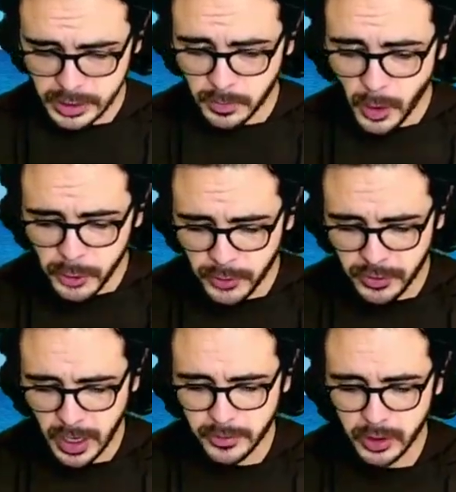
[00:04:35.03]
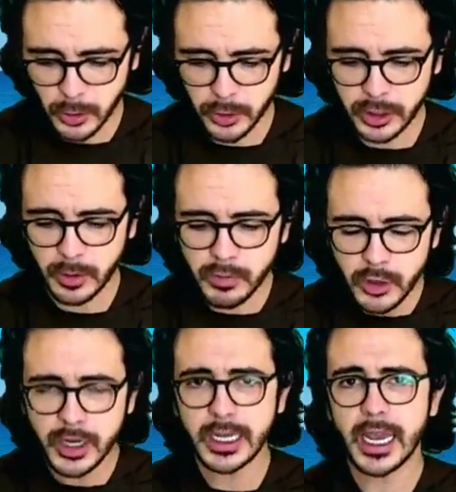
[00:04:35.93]
To both of them, the Lord
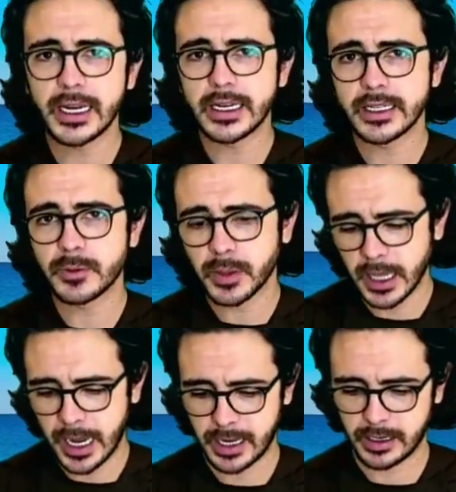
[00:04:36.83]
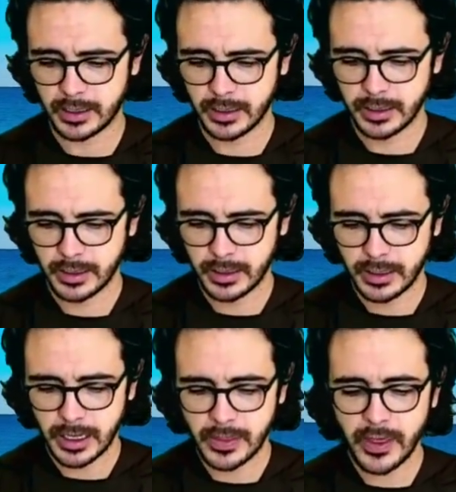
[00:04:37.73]
communicated his plan,
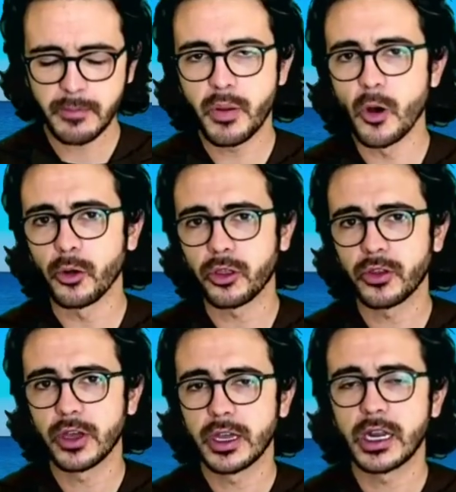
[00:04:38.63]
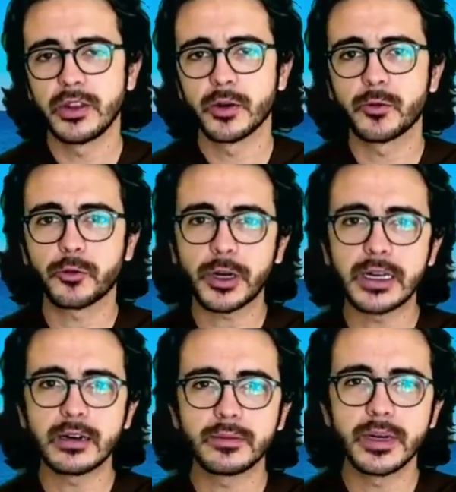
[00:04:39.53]
and they both, in their
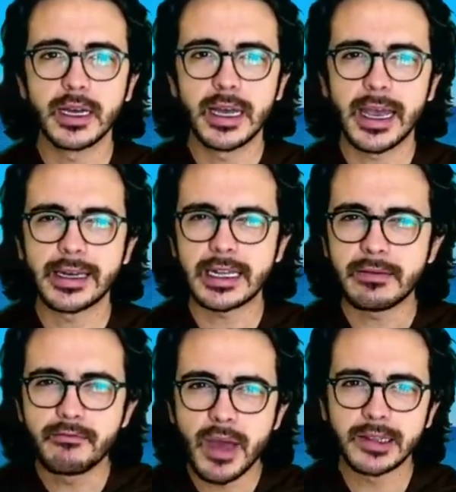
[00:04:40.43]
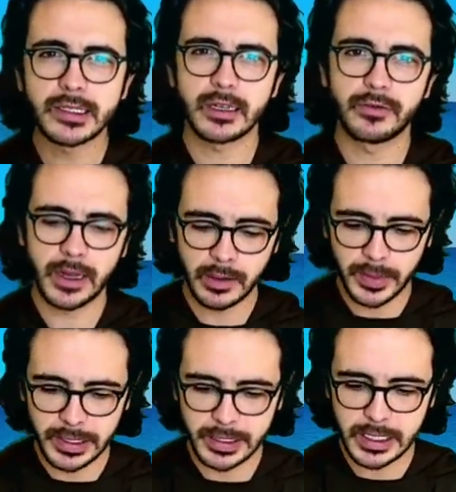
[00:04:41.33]
freedom and immense
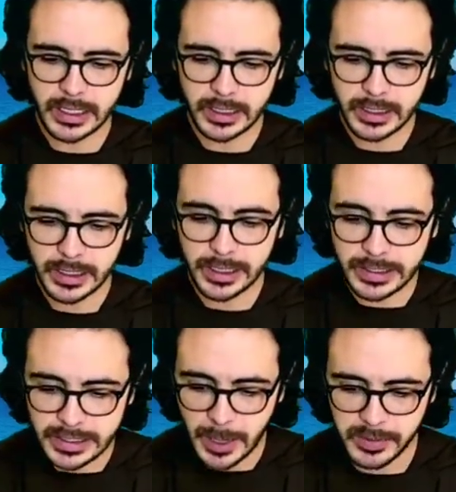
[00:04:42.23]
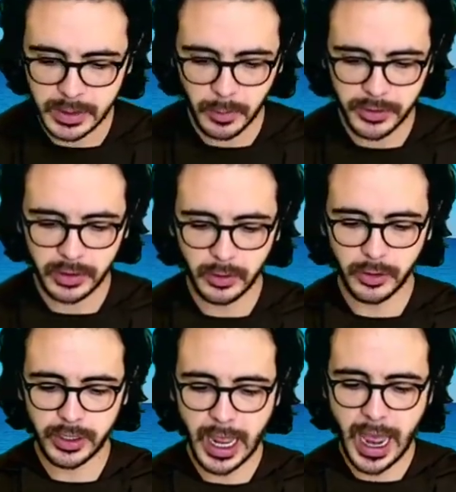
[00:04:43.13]
availability, accepted what the
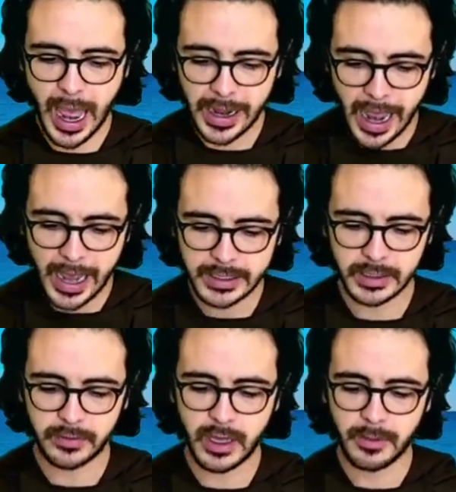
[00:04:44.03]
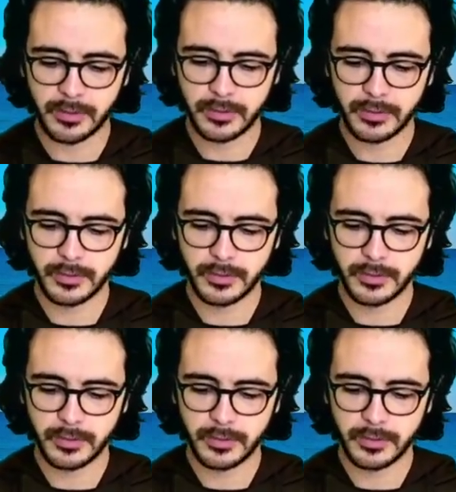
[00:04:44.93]
Lord had asked of them.